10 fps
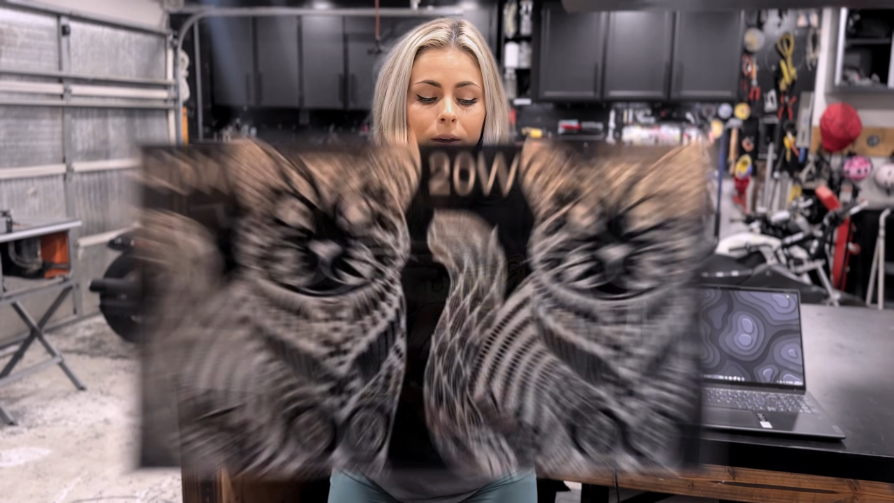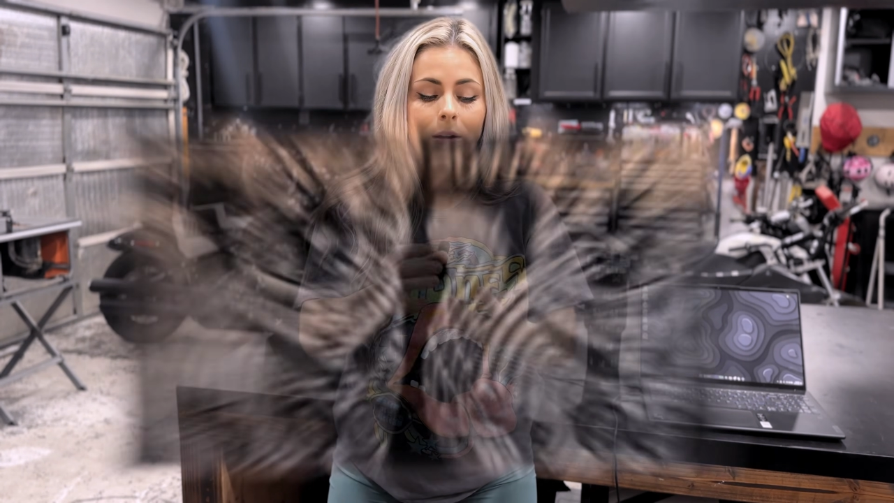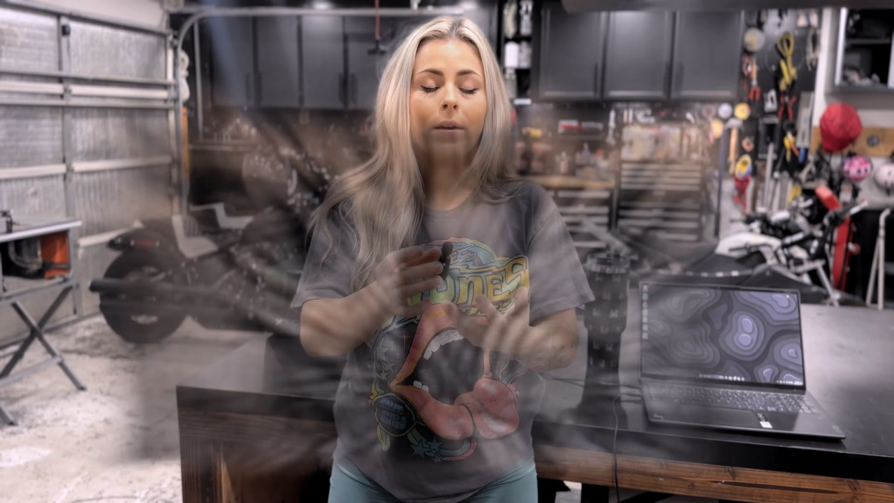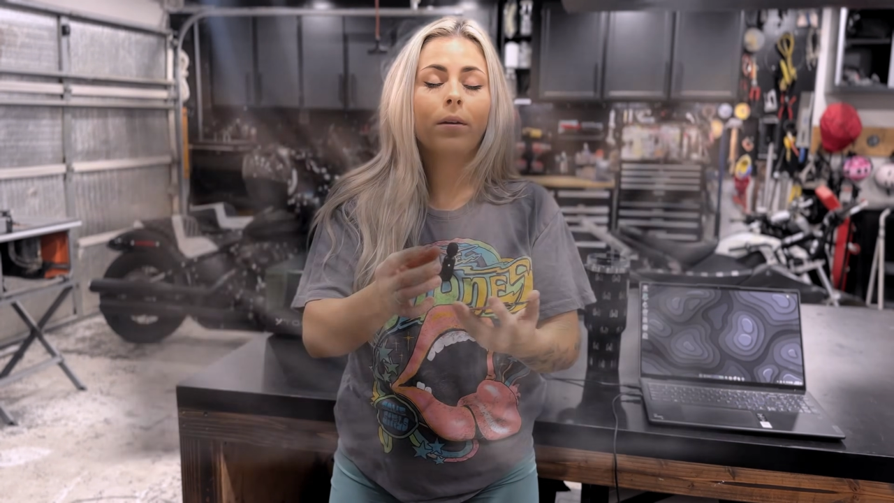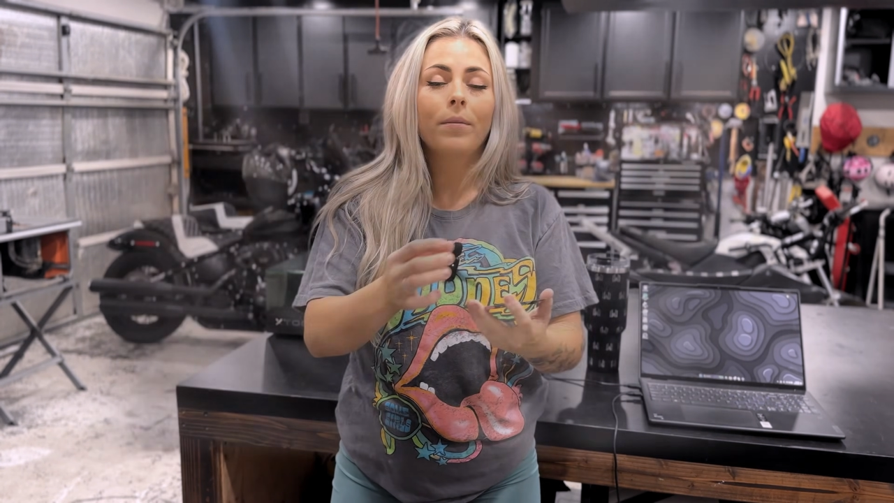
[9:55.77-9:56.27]

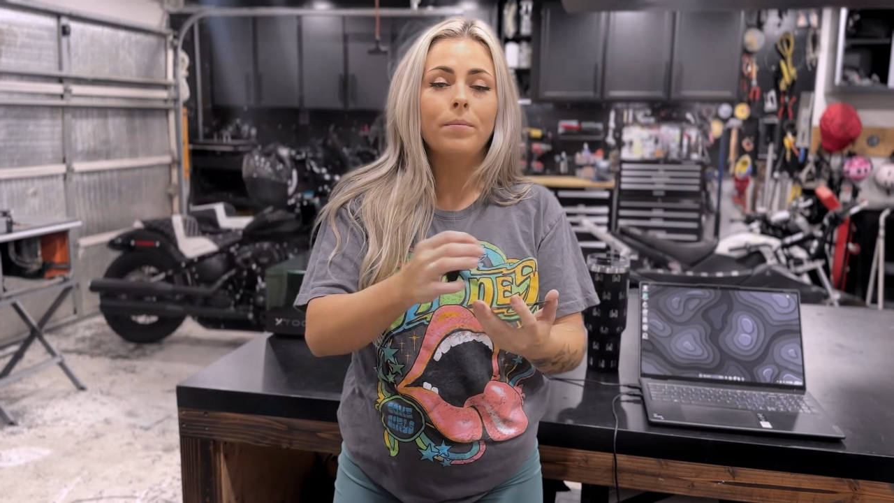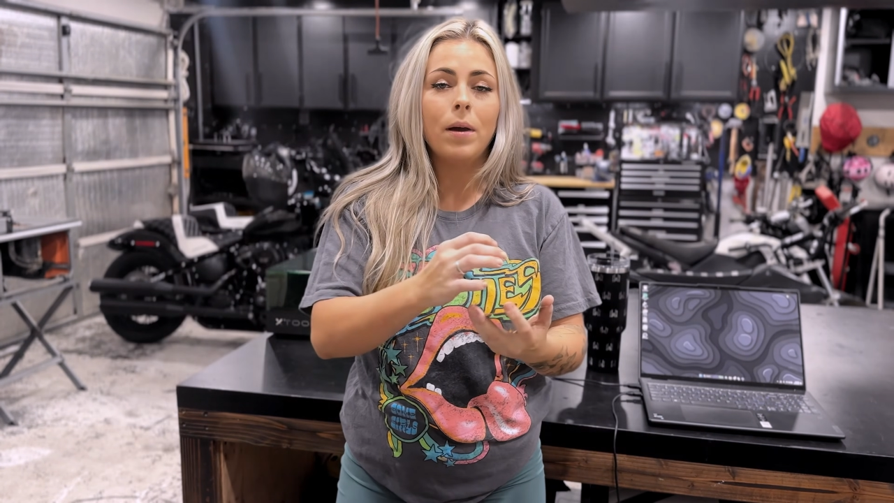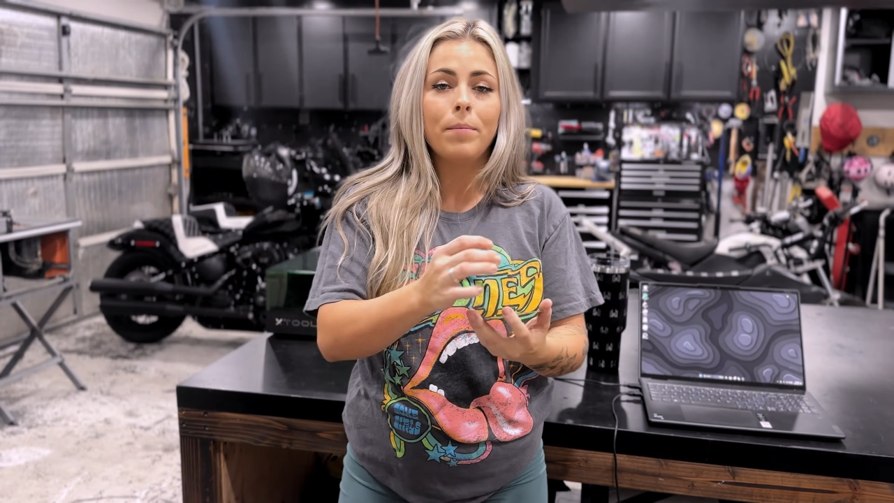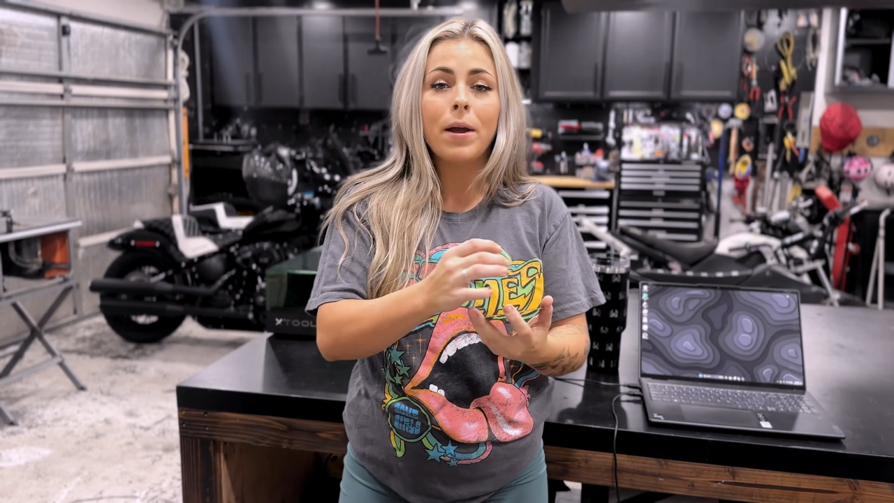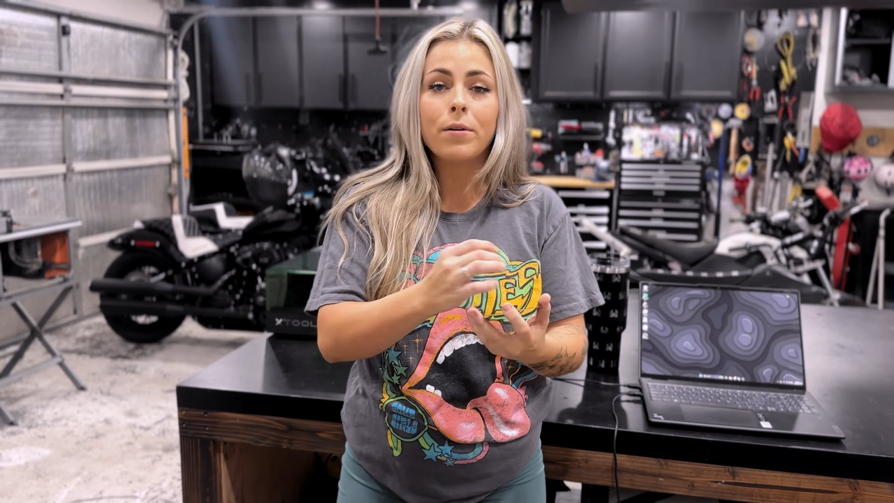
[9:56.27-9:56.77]
a
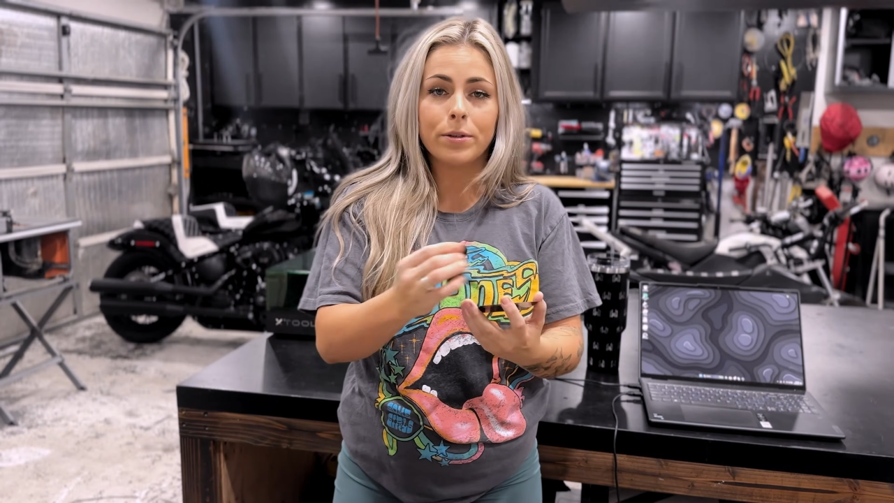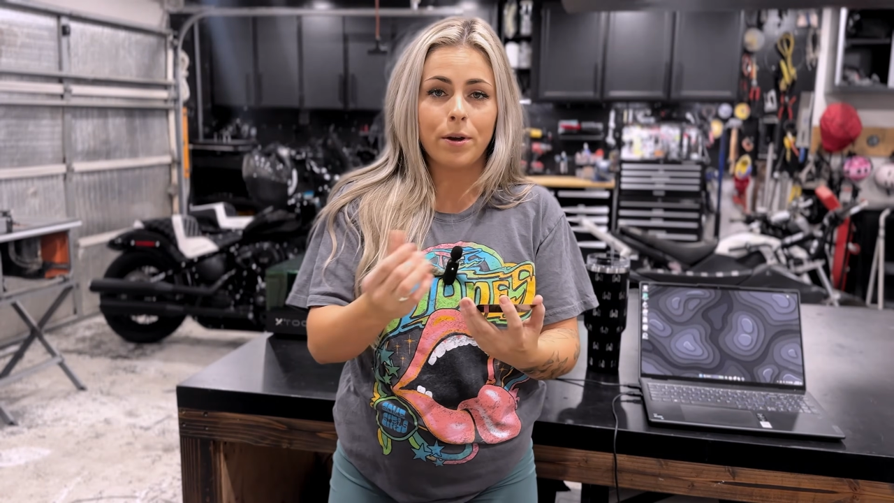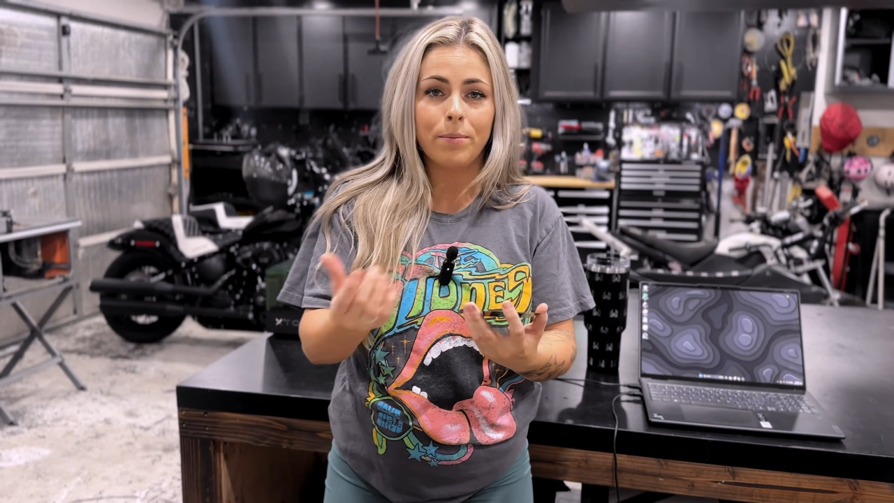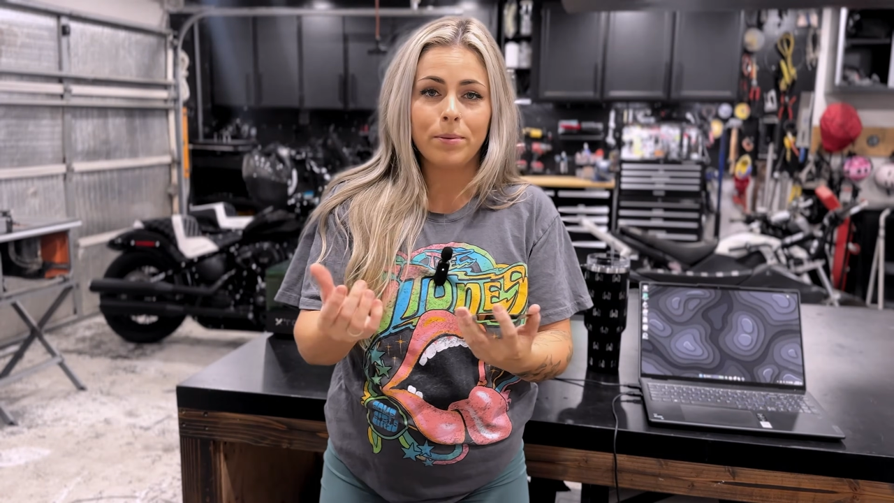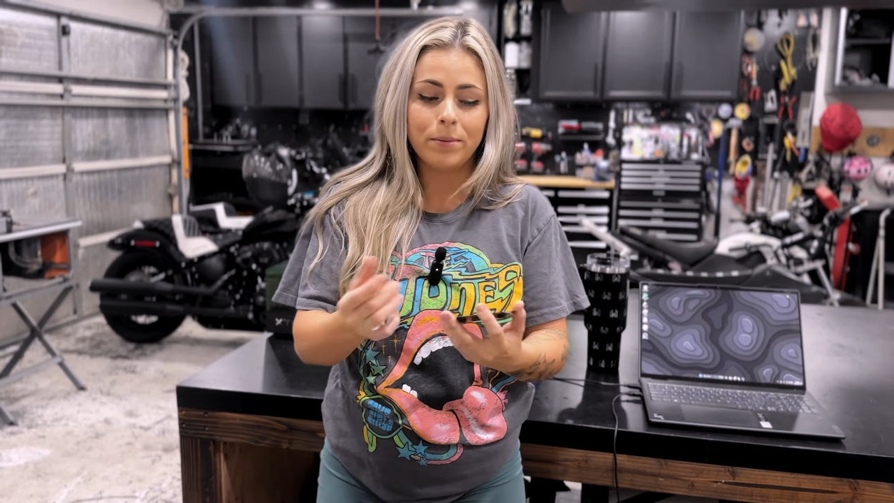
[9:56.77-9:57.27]
microscope.